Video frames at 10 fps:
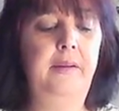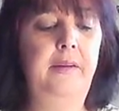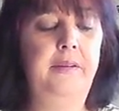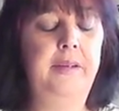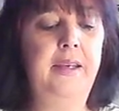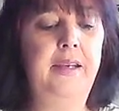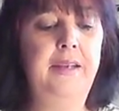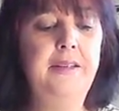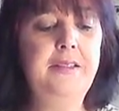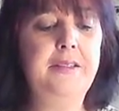
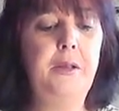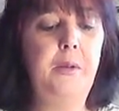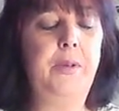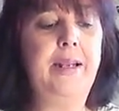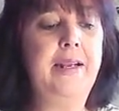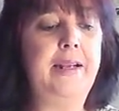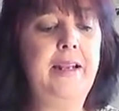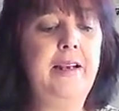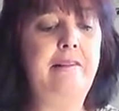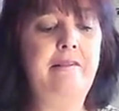Okay, so we'll try and
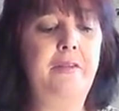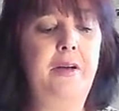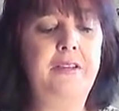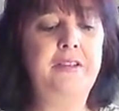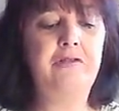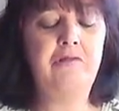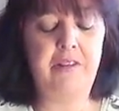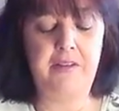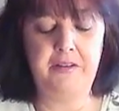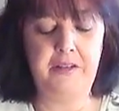clarify the
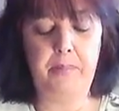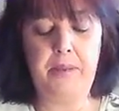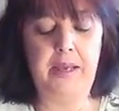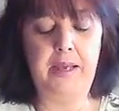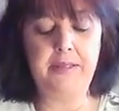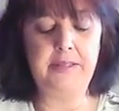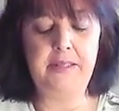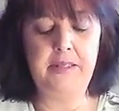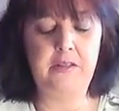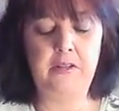strength in the
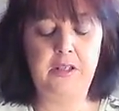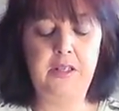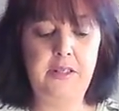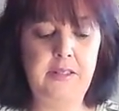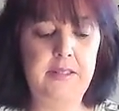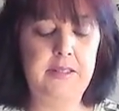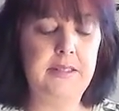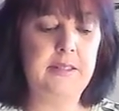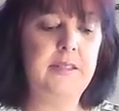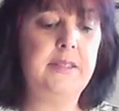past
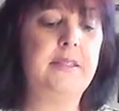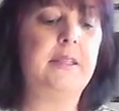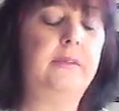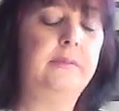energies.